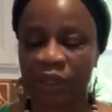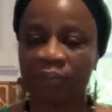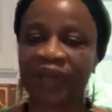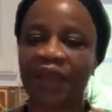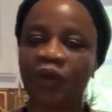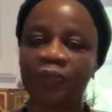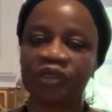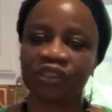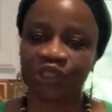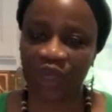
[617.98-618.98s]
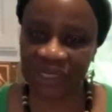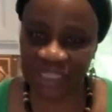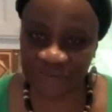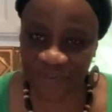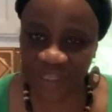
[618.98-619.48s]
But I hope you enjoyed
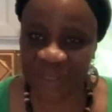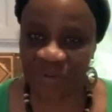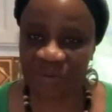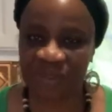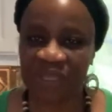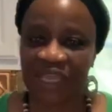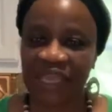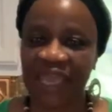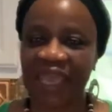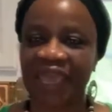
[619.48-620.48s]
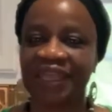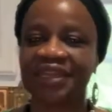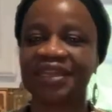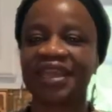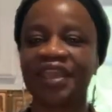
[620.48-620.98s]
this video.
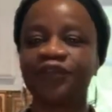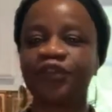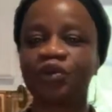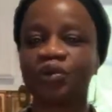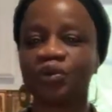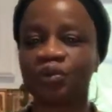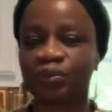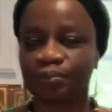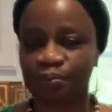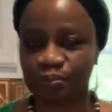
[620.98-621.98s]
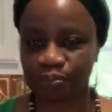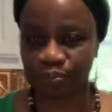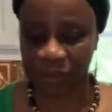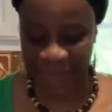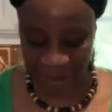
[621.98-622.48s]
And if you
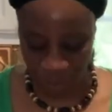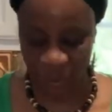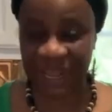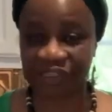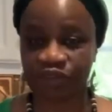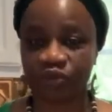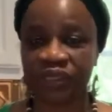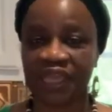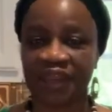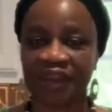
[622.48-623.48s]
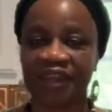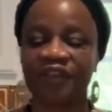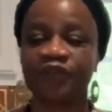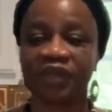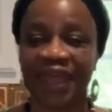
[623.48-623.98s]
like what I do here,
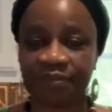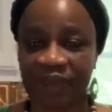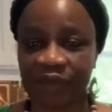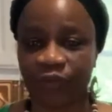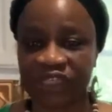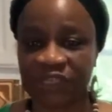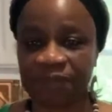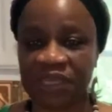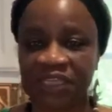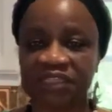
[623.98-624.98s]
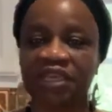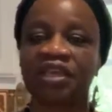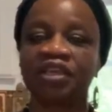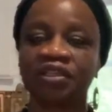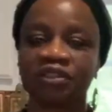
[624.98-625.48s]
if you like my recipes,
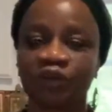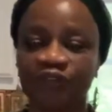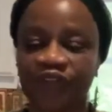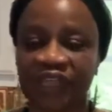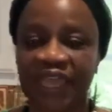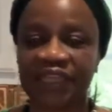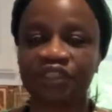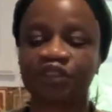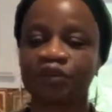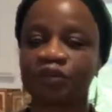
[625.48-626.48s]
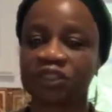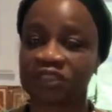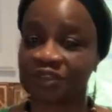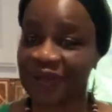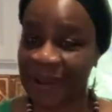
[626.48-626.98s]
don't forget to
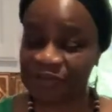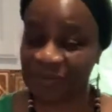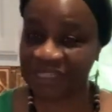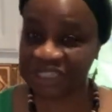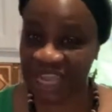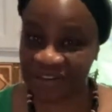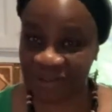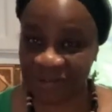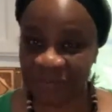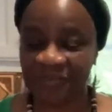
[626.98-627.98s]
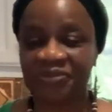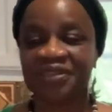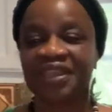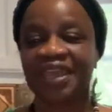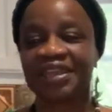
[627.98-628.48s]
subscribe to my channel
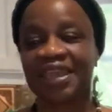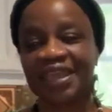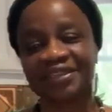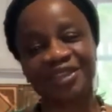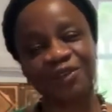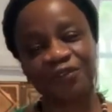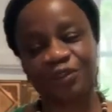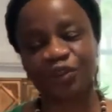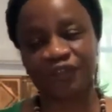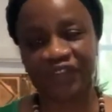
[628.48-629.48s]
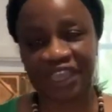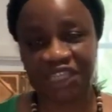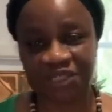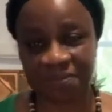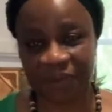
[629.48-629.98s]
and hit the
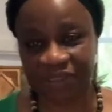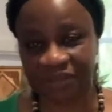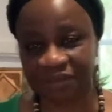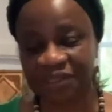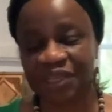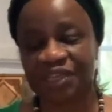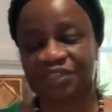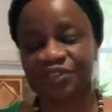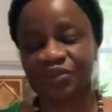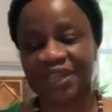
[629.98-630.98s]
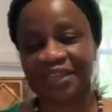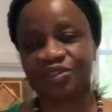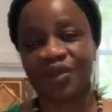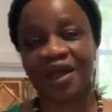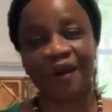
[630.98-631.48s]
notification button so that
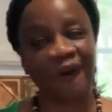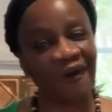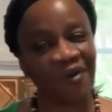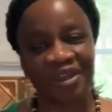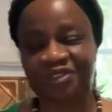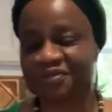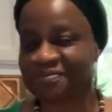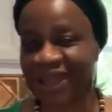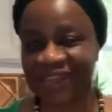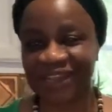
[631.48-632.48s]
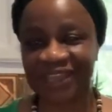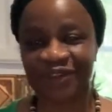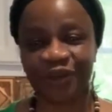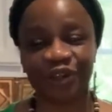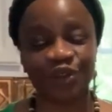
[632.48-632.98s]
you are always reminded
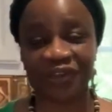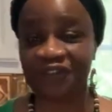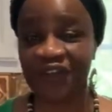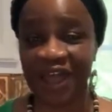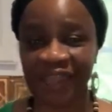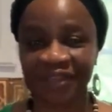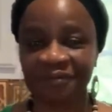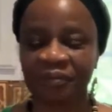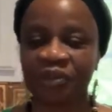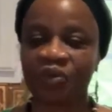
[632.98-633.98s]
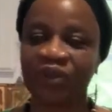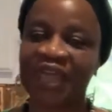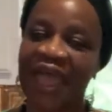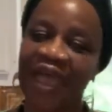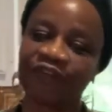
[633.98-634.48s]
or notified when I
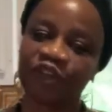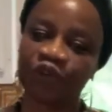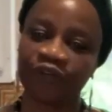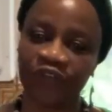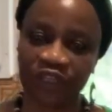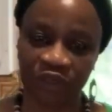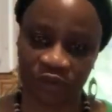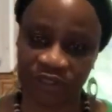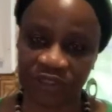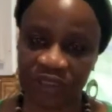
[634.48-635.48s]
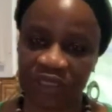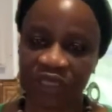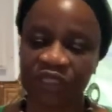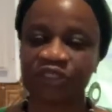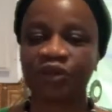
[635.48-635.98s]
have new videos.
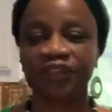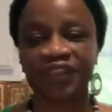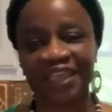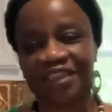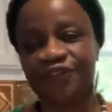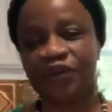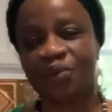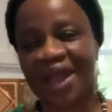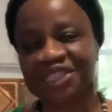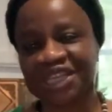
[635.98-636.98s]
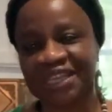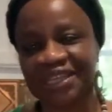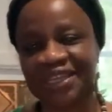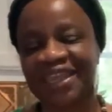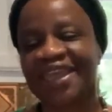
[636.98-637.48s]
So thank you for watching,
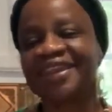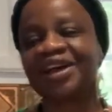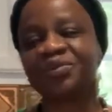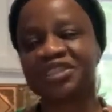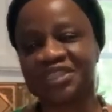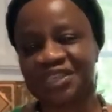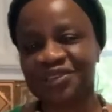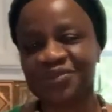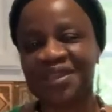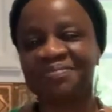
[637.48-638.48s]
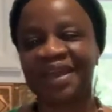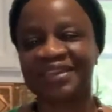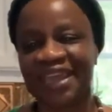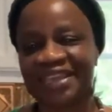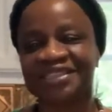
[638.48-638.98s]
and I will see you in my
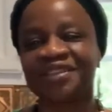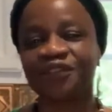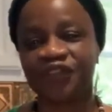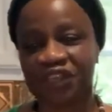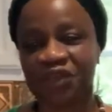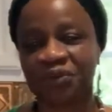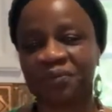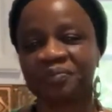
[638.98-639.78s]
next video.